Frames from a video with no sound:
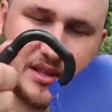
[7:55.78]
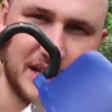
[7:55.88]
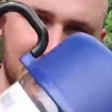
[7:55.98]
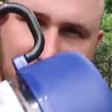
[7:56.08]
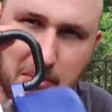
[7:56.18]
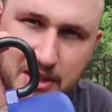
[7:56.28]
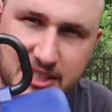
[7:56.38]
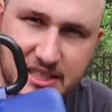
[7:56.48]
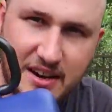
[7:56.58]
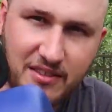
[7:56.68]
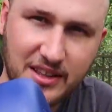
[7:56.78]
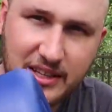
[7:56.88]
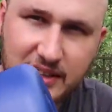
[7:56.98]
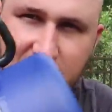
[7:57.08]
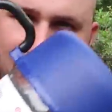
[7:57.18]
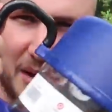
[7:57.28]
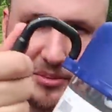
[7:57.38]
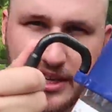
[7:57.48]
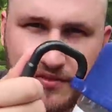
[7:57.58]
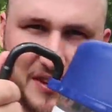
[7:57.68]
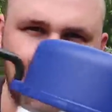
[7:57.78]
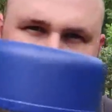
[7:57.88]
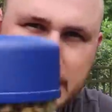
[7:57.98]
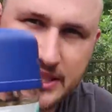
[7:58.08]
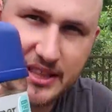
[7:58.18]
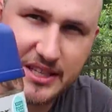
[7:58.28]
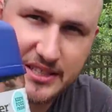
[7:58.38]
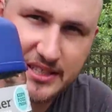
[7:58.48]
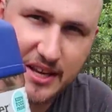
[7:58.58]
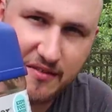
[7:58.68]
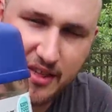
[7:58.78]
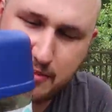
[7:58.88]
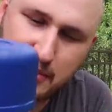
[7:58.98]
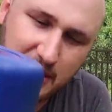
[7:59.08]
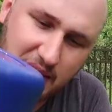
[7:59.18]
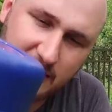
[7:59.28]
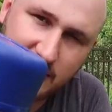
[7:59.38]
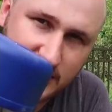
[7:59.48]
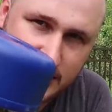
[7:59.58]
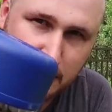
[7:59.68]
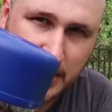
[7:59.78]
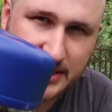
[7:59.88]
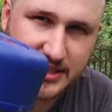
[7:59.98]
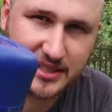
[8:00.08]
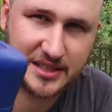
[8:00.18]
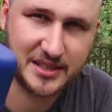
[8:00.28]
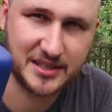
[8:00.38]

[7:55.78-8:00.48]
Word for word: Next time I'm traveling, I'm definitely bringing this thing with me. It's amazing.